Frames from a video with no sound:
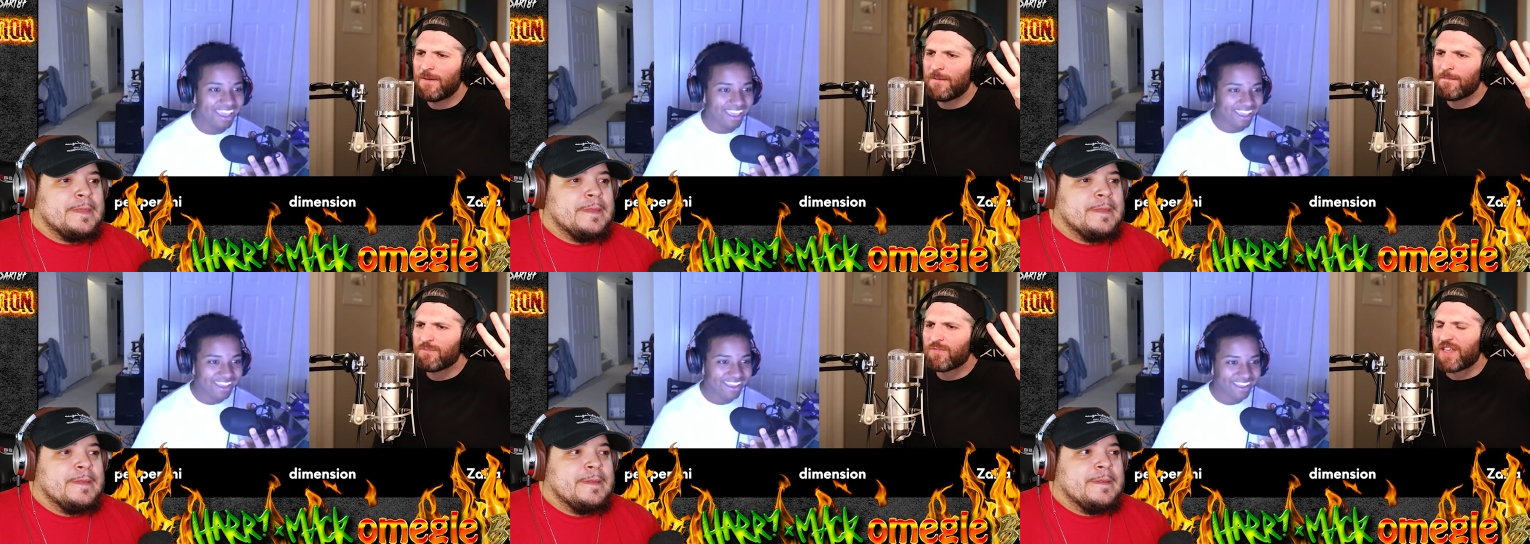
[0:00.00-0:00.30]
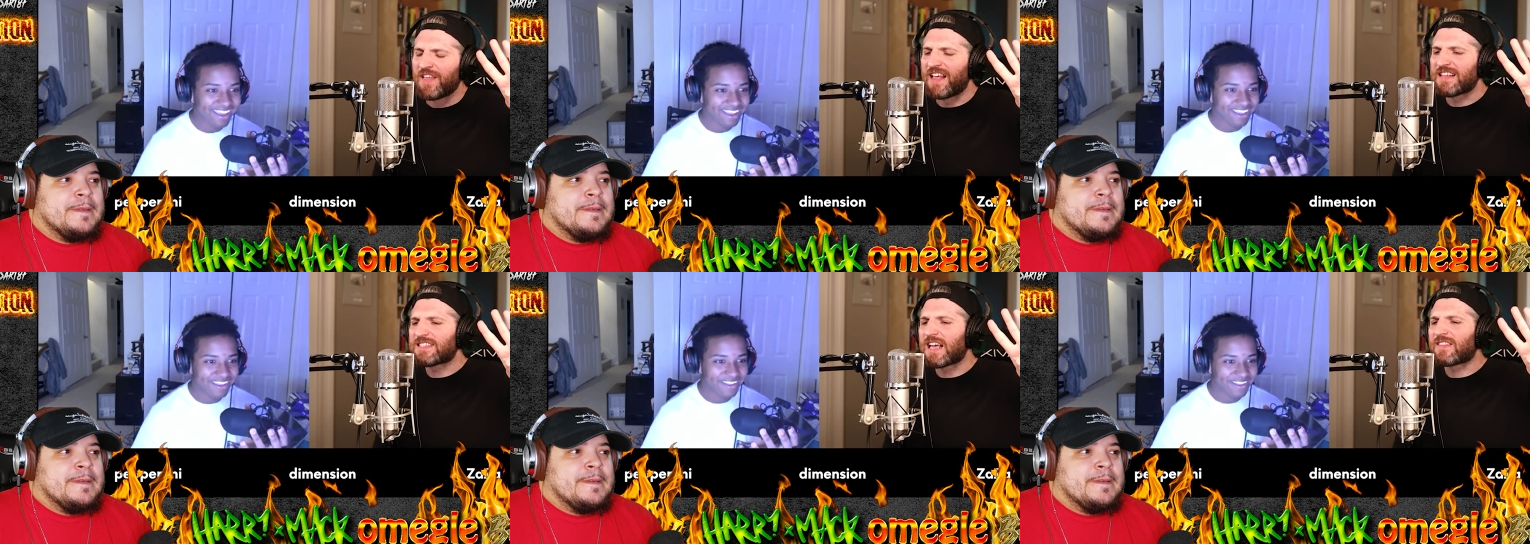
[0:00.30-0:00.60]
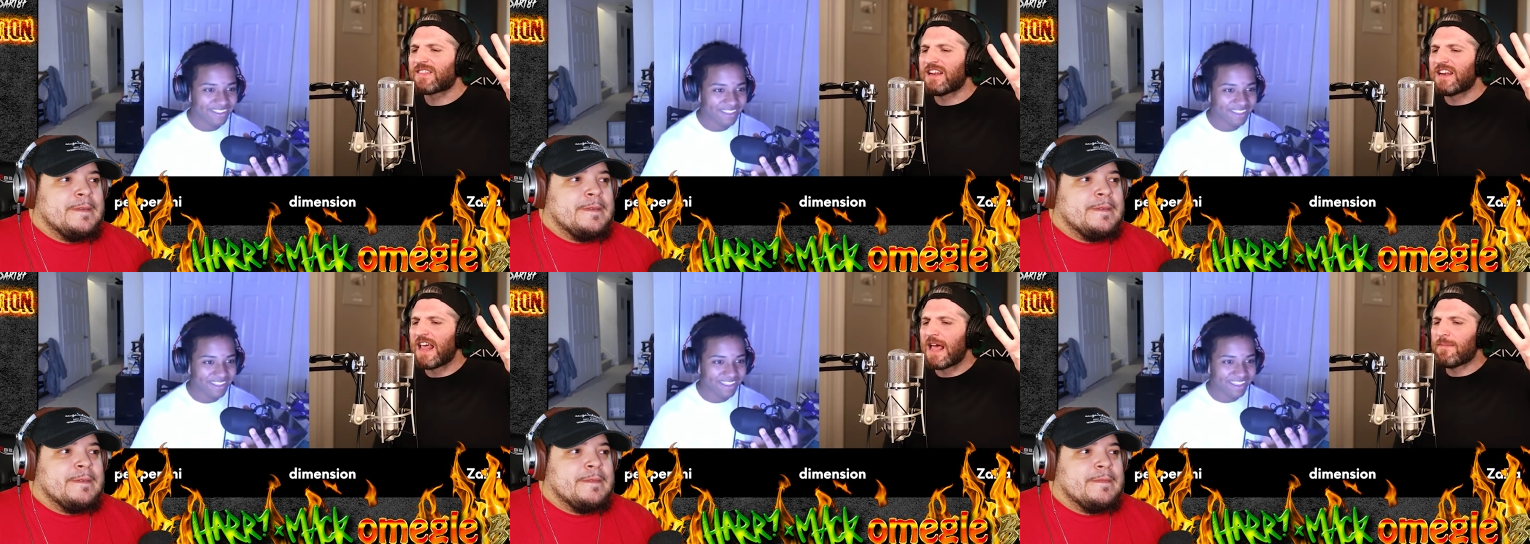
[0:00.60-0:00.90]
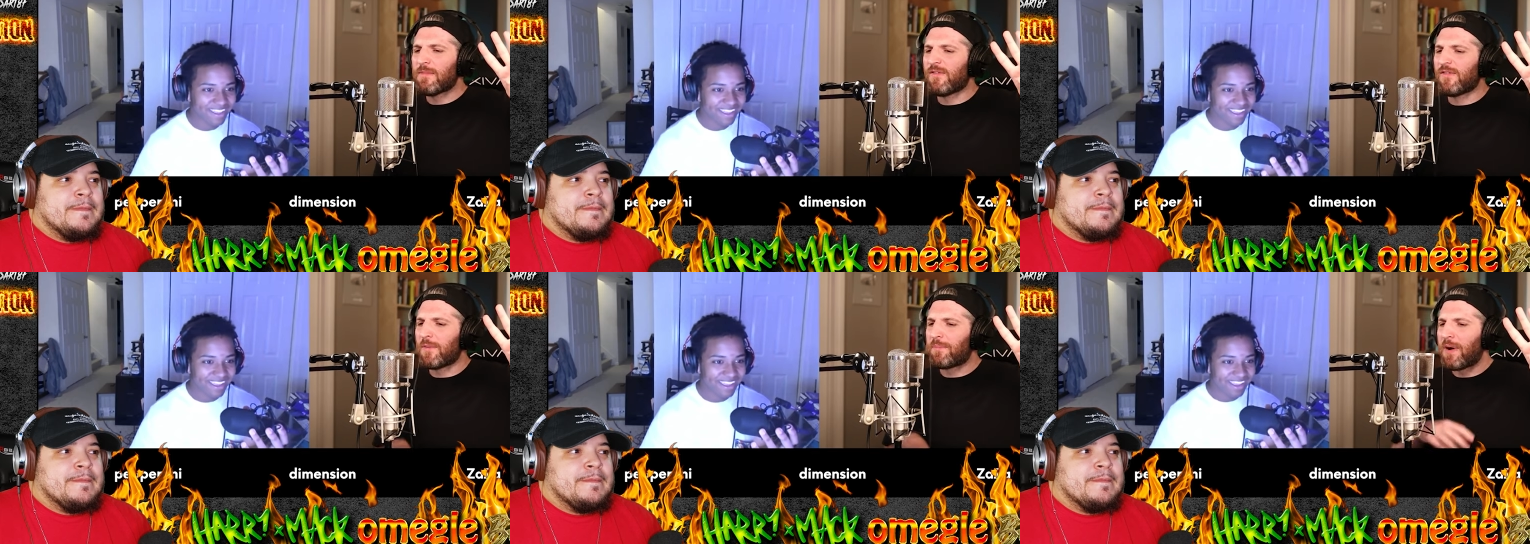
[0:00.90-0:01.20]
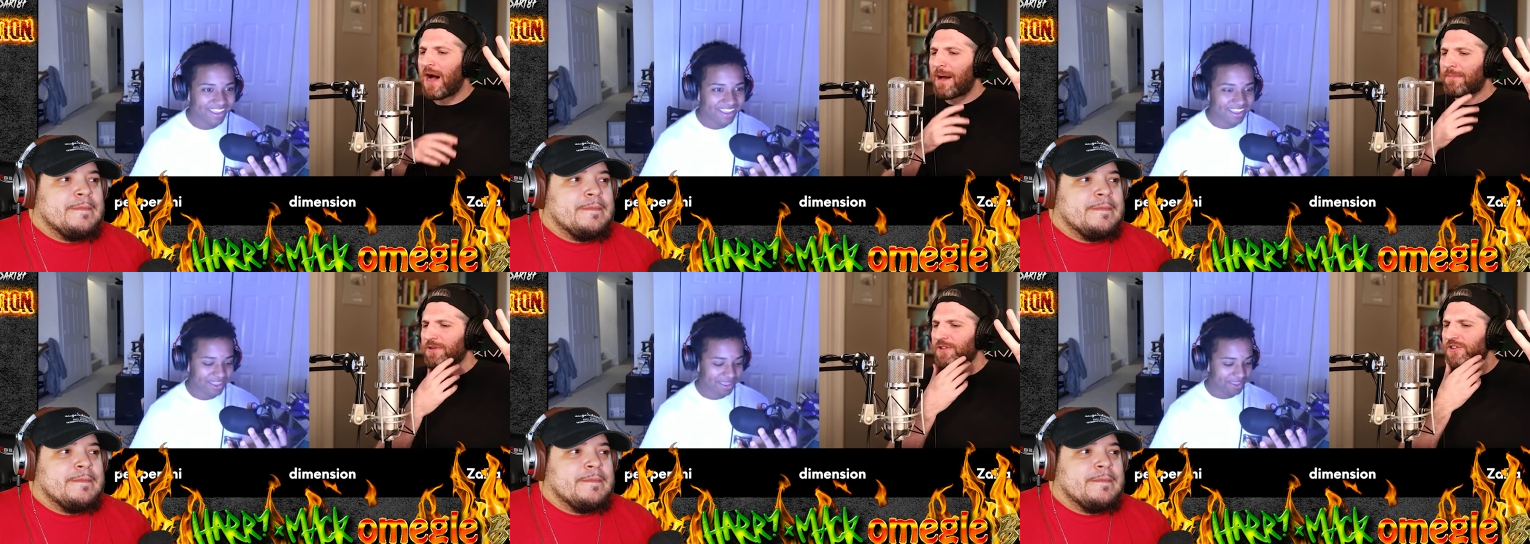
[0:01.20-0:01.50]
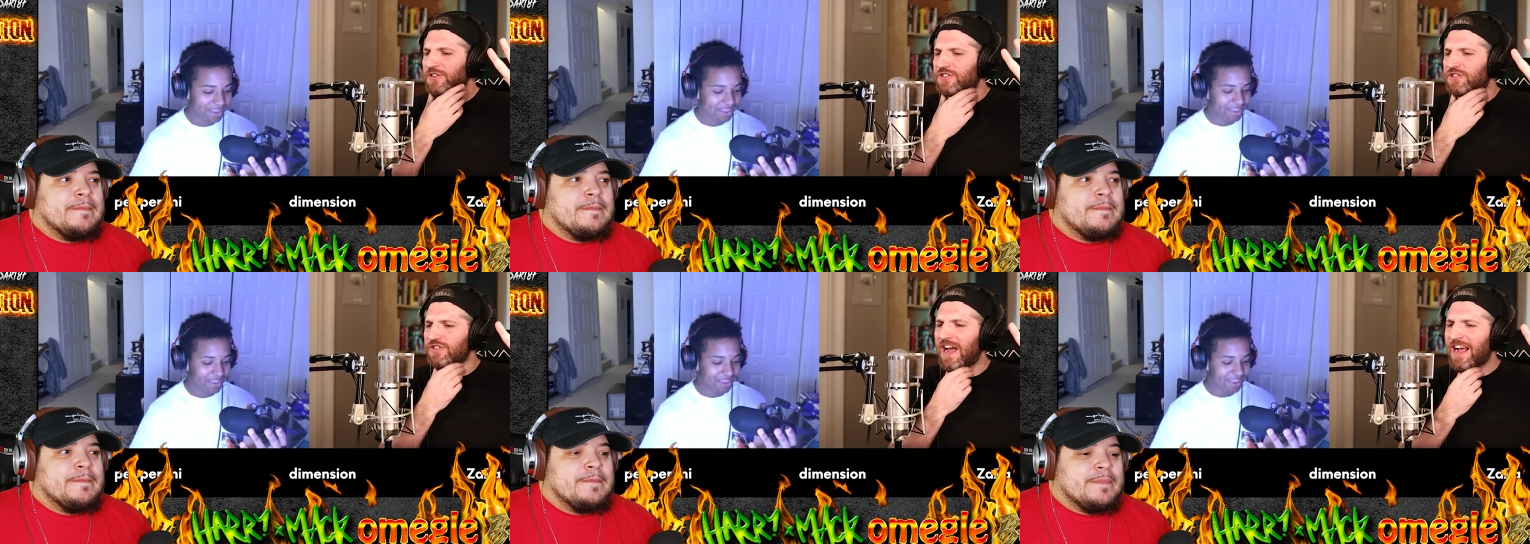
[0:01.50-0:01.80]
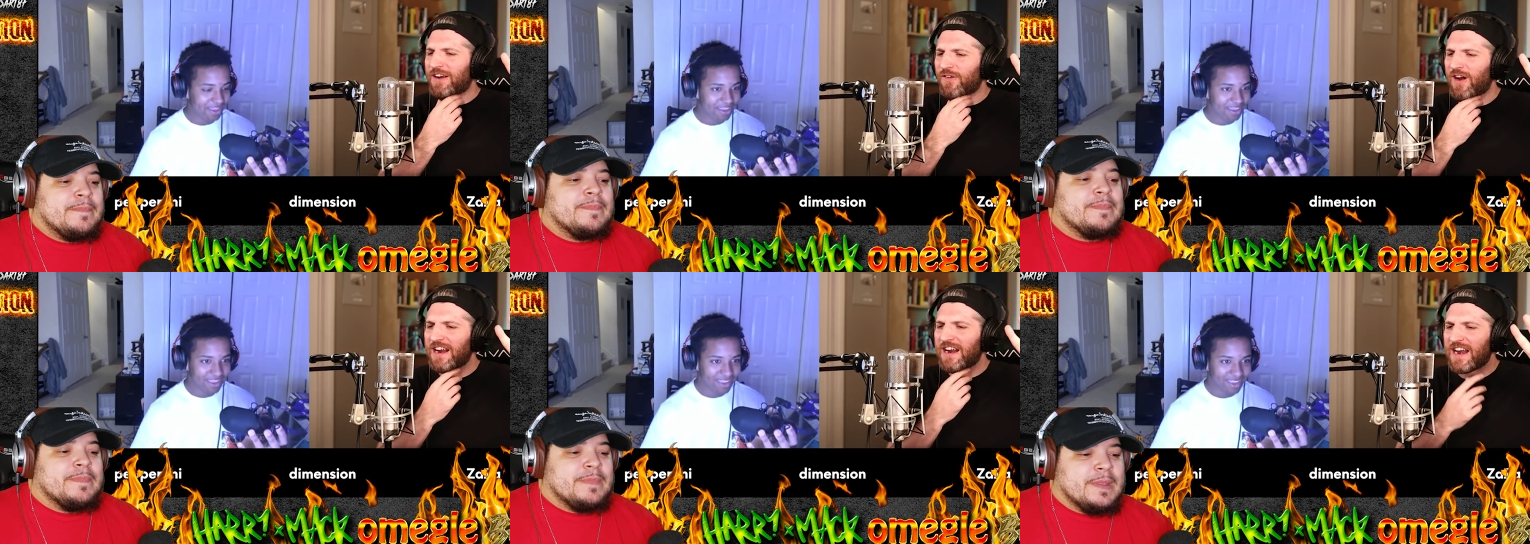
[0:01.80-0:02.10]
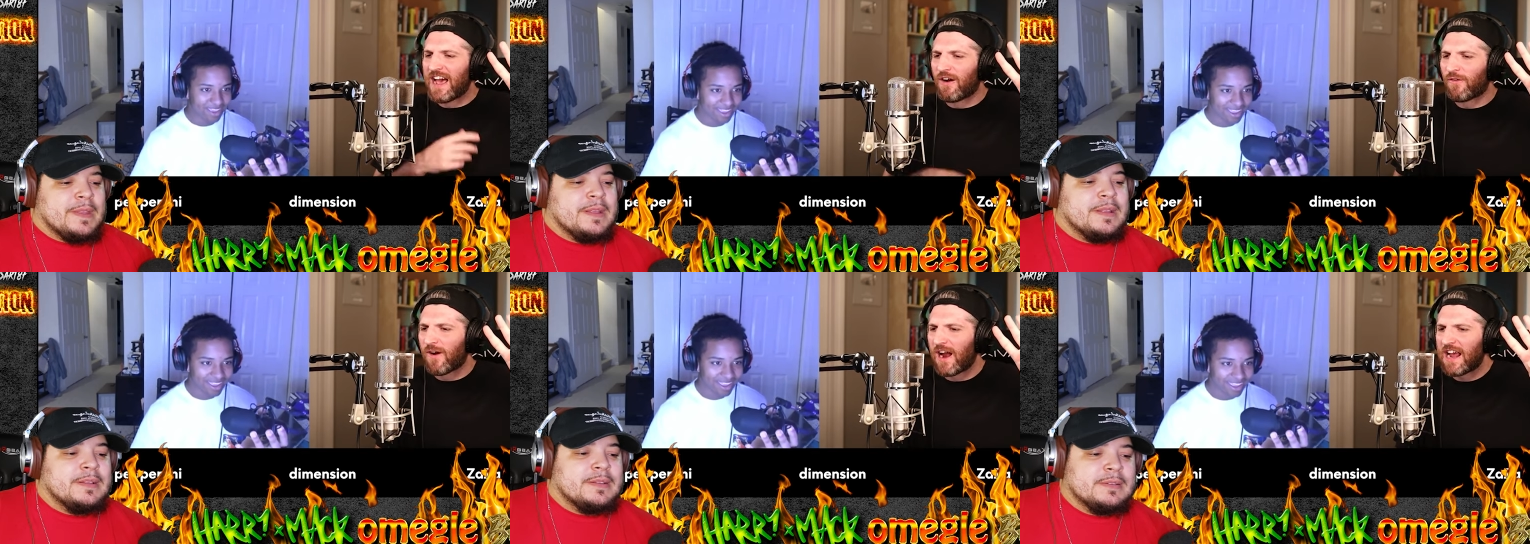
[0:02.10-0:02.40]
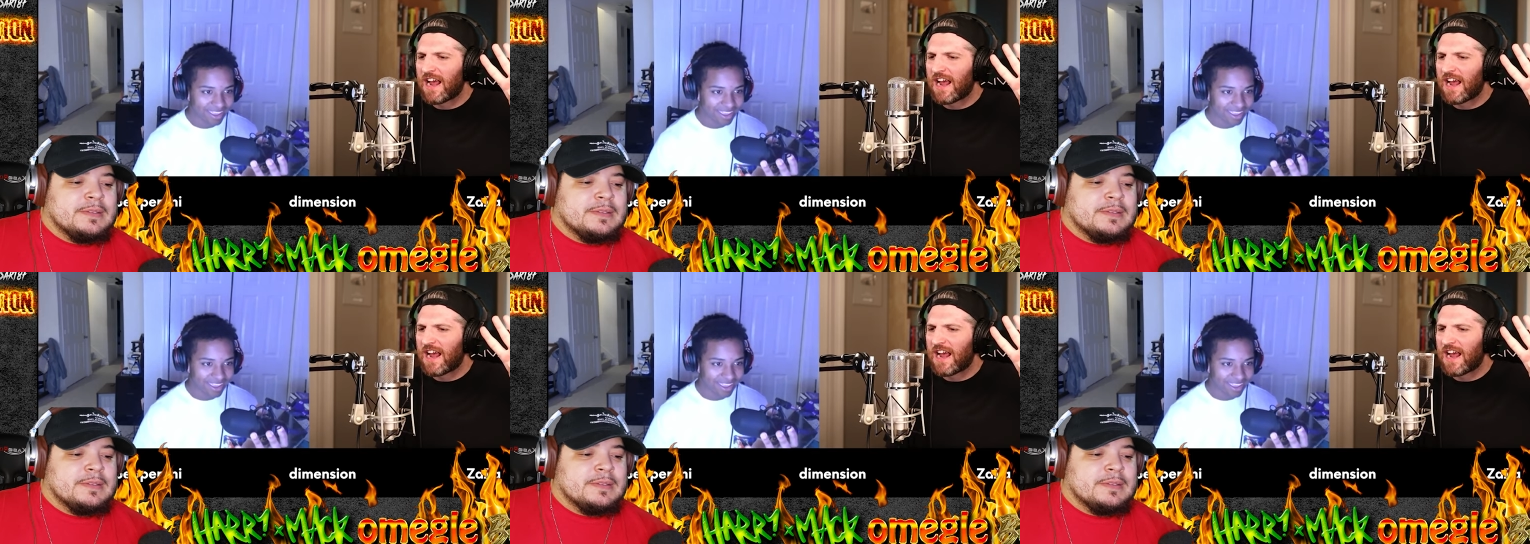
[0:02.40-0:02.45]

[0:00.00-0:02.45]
Speaker 1: Yeah. That's like the name of a popular track right now,